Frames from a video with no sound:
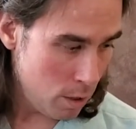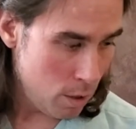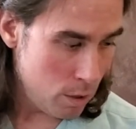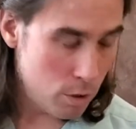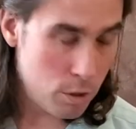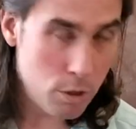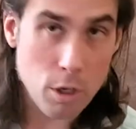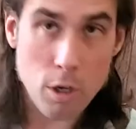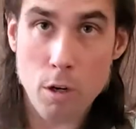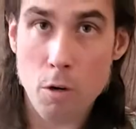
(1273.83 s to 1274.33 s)

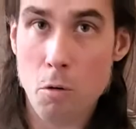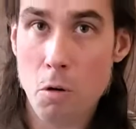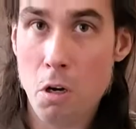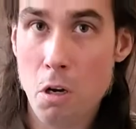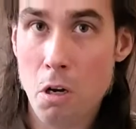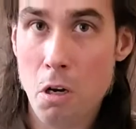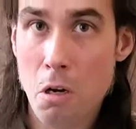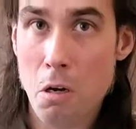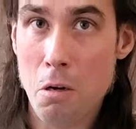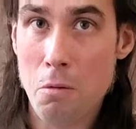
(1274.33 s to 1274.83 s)

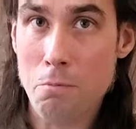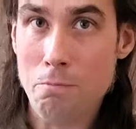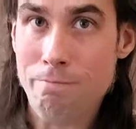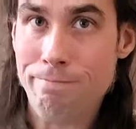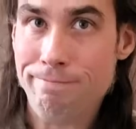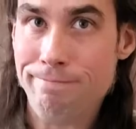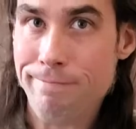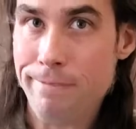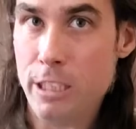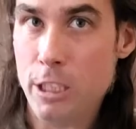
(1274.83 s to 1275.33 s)
So
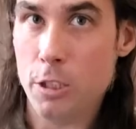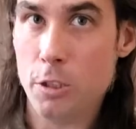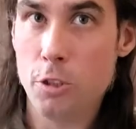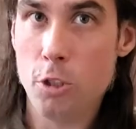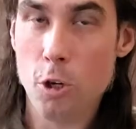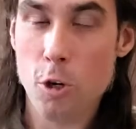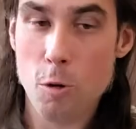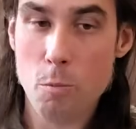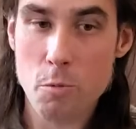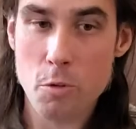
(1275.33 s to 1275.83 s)
in
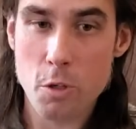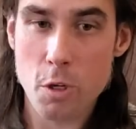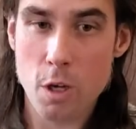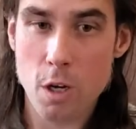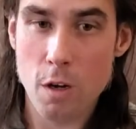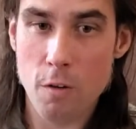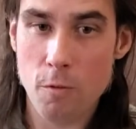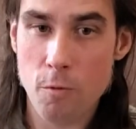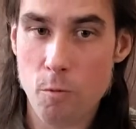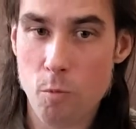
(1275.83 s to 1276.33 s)
terms
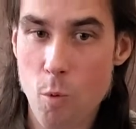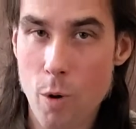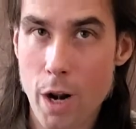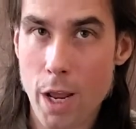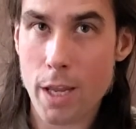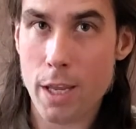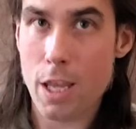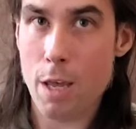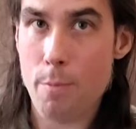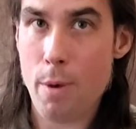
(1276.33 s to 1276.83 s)
of when I
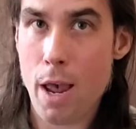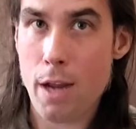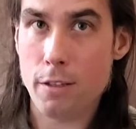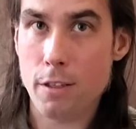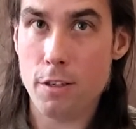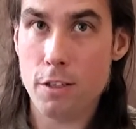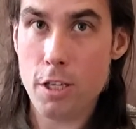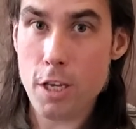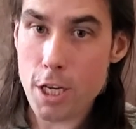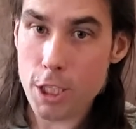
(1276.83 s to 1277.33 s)
can get back
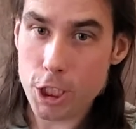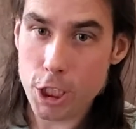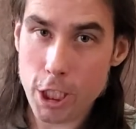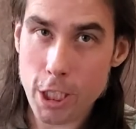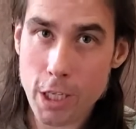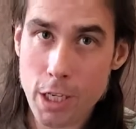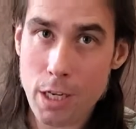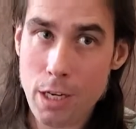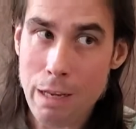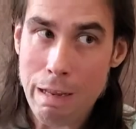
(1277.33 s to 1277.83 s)
to
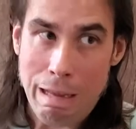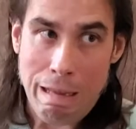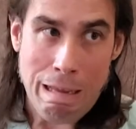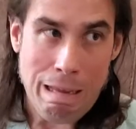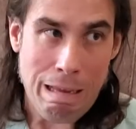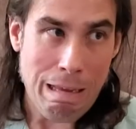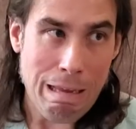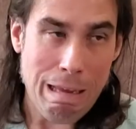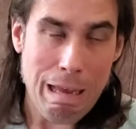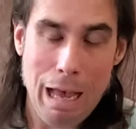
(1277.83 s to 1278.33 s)
teaching,
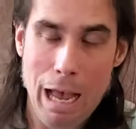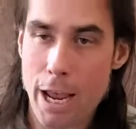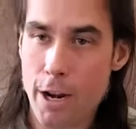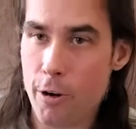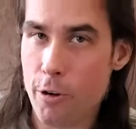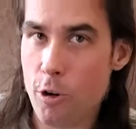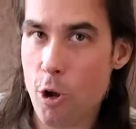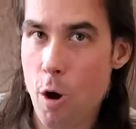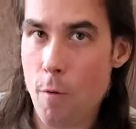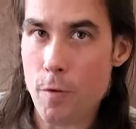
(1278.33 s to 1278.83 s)
I
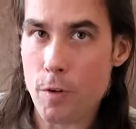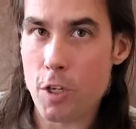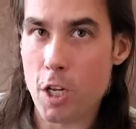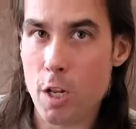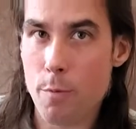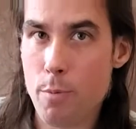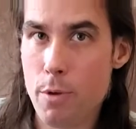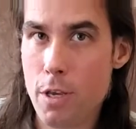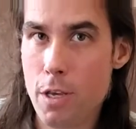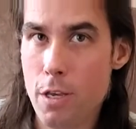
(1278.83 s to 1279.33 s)
don't know if it's
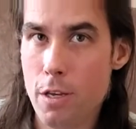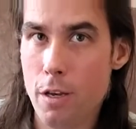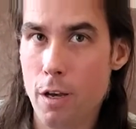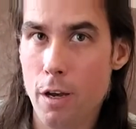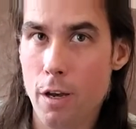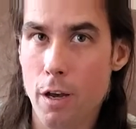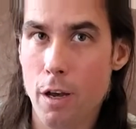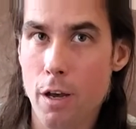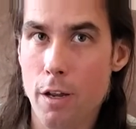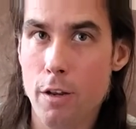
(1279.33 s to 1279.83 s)
going to be
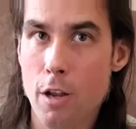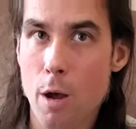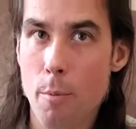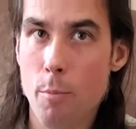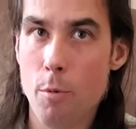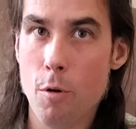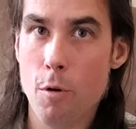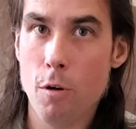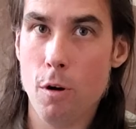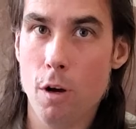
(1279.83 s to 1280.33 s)
a
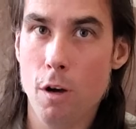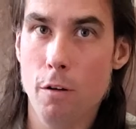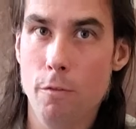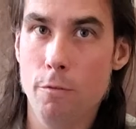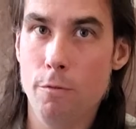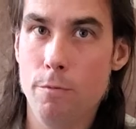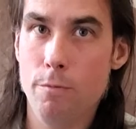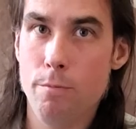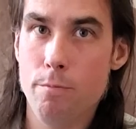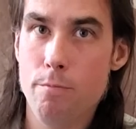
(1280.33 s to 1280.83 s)
number
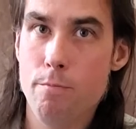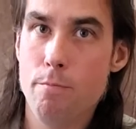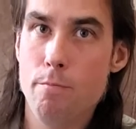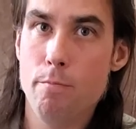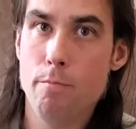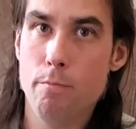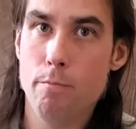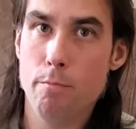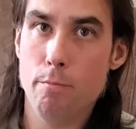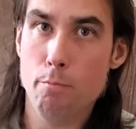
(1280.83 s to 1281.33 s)
of
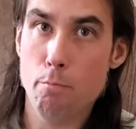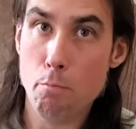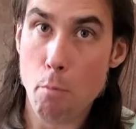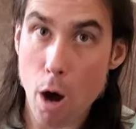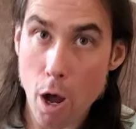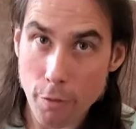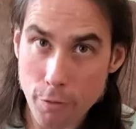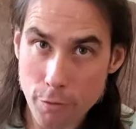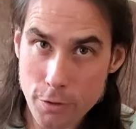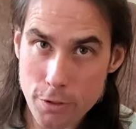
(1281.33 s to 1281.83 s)

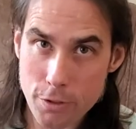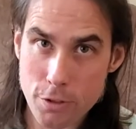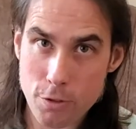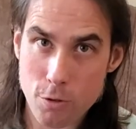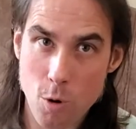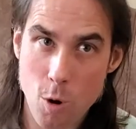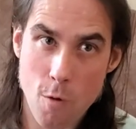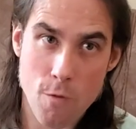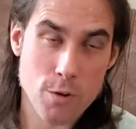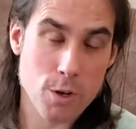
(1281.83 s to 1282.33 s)
months
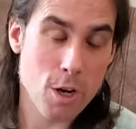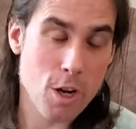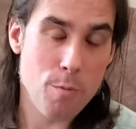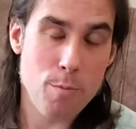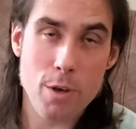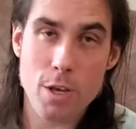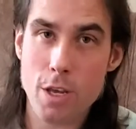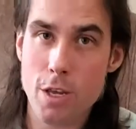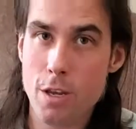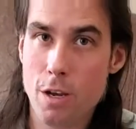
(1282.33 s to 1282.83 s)
or if it's going to
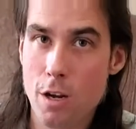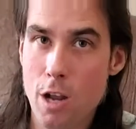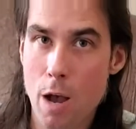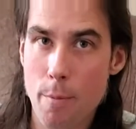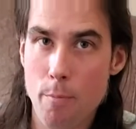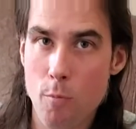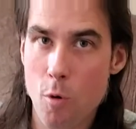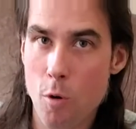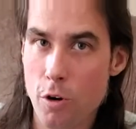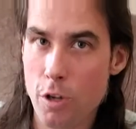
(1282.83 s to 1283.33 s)
be a
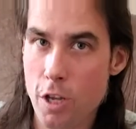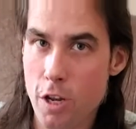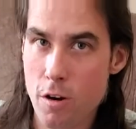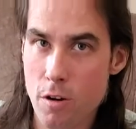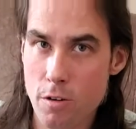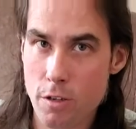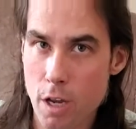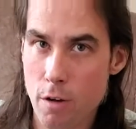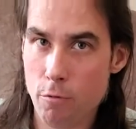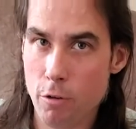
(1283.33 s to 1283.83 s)
couple more
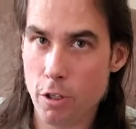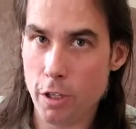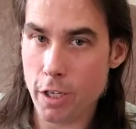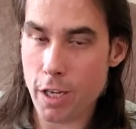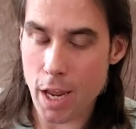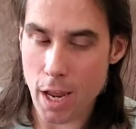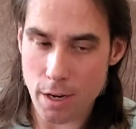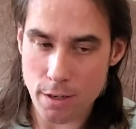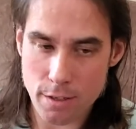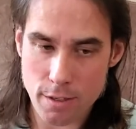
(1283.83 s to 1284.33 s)
years. I really
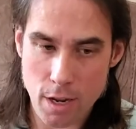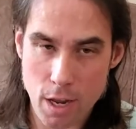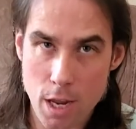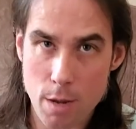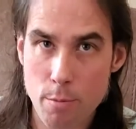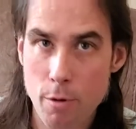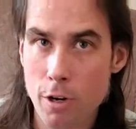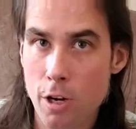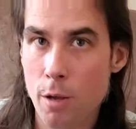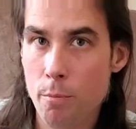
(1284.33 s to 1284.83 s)
can't say,
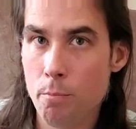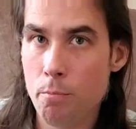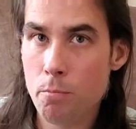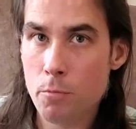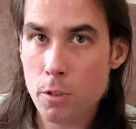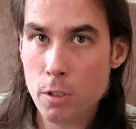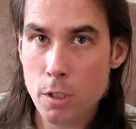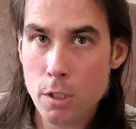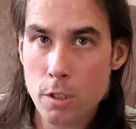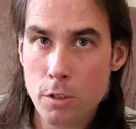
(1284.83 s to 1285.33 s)
but I'm
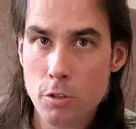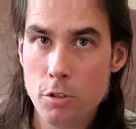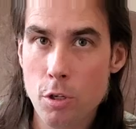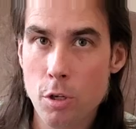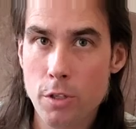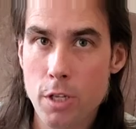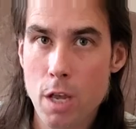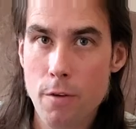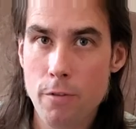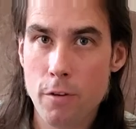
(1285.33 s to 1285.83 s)

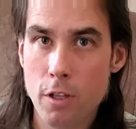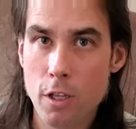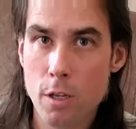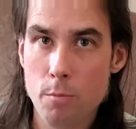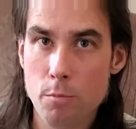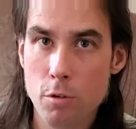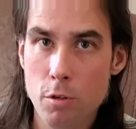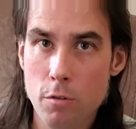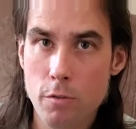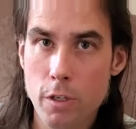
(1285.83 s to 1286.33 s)
still definitely
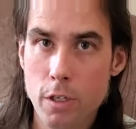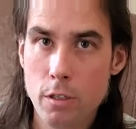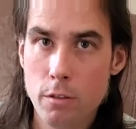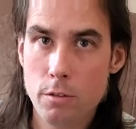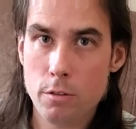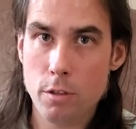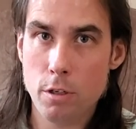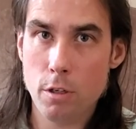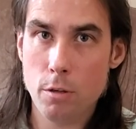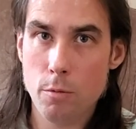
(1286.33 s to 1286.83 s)
improving.
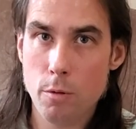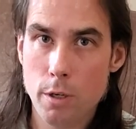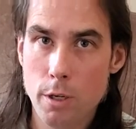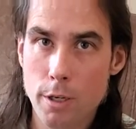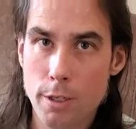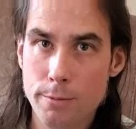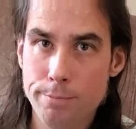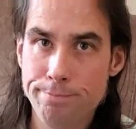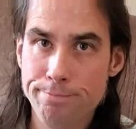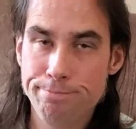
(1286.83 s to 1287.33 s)

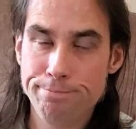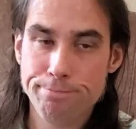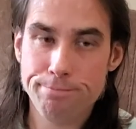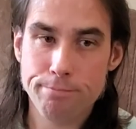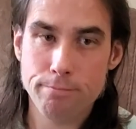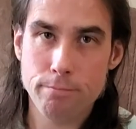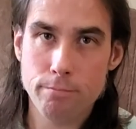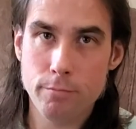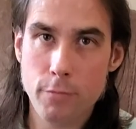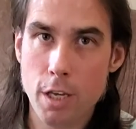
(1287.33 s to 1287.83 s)
So
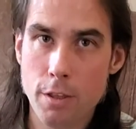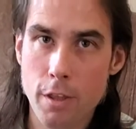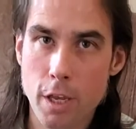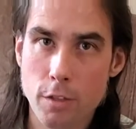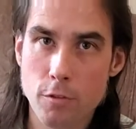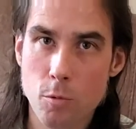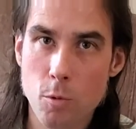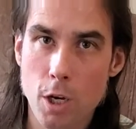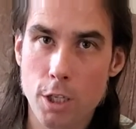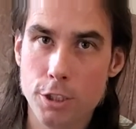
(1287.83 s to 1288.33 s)
yeah,
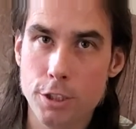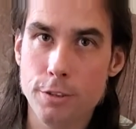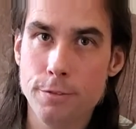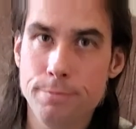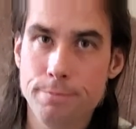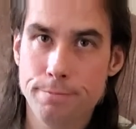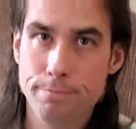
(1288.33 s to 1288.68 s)
thanks for watching.